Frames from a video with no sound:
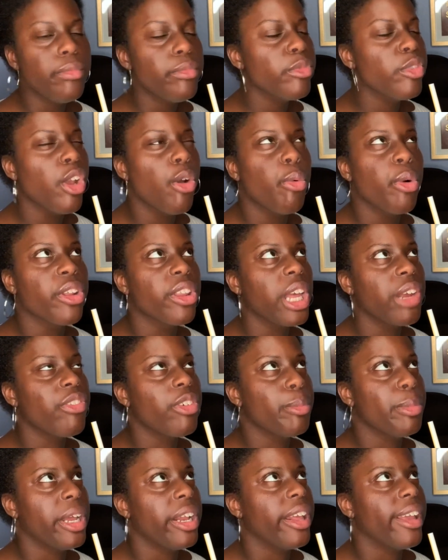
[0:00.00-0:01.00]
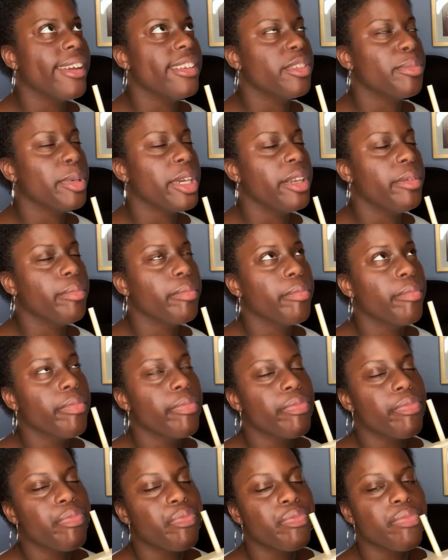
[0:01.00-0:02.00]
Worth every penny I spent.
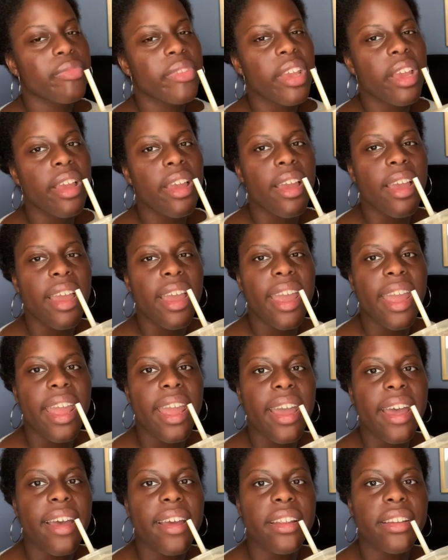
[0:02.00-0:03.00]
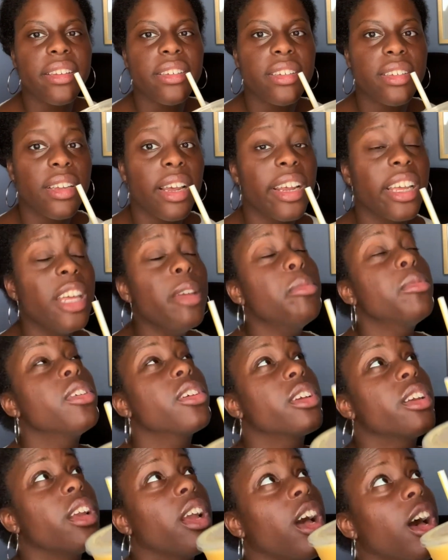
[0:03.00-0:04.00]
And I keep
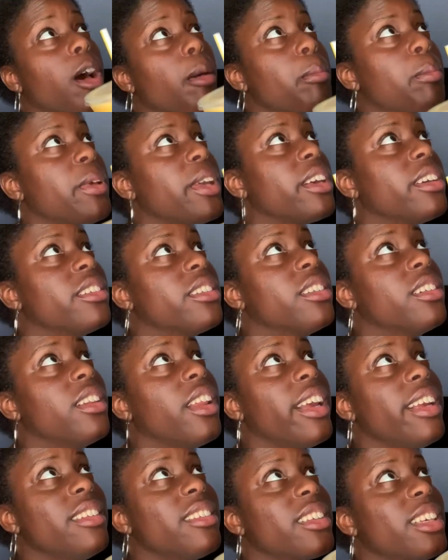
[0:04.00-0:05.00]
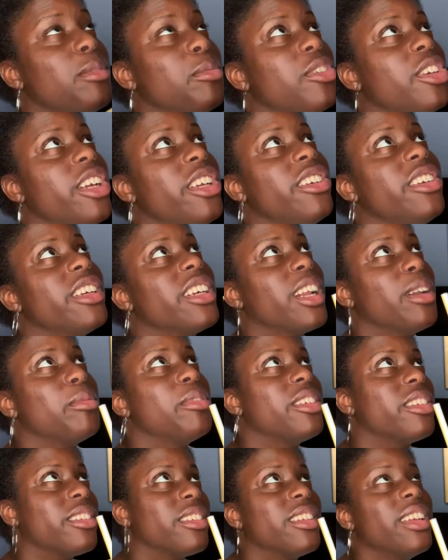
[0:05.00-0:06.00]
looking up because the lights keep changing. I'm just,
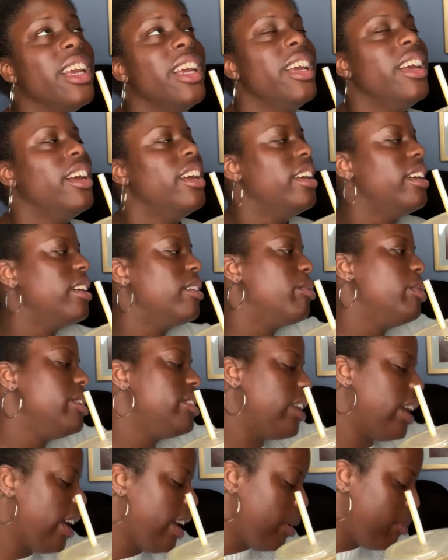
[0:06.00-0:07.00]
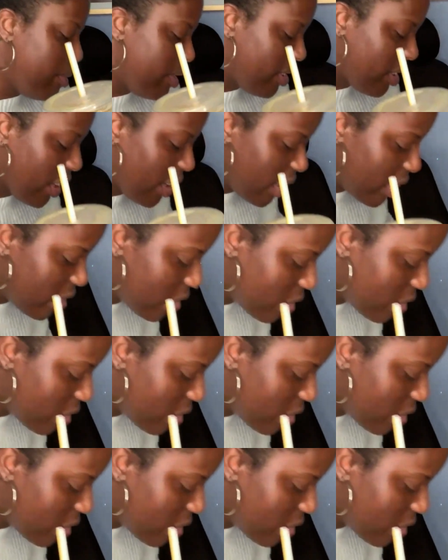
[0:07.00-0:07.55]
what time is it?